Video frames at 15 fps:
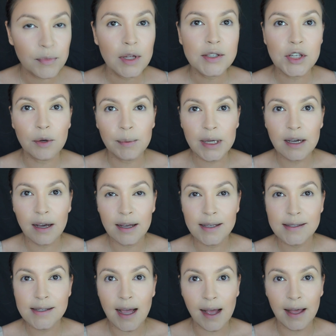So
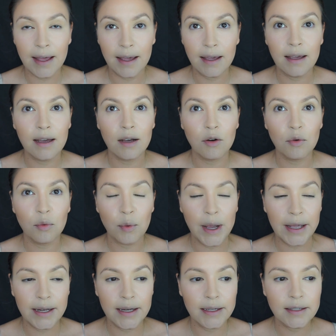because I
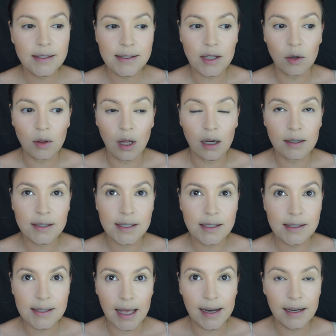waited so long to
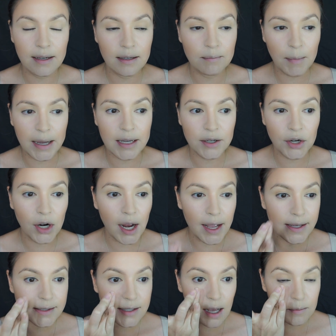set my under
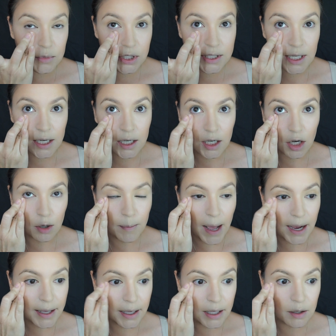eyes, I'm just gonna go
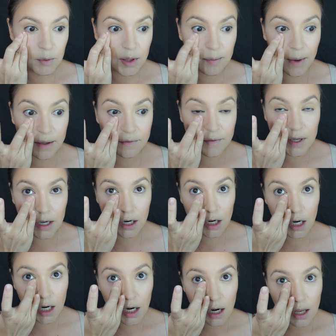back in with my
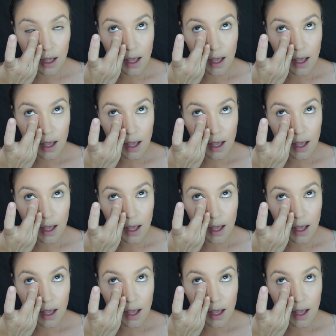finger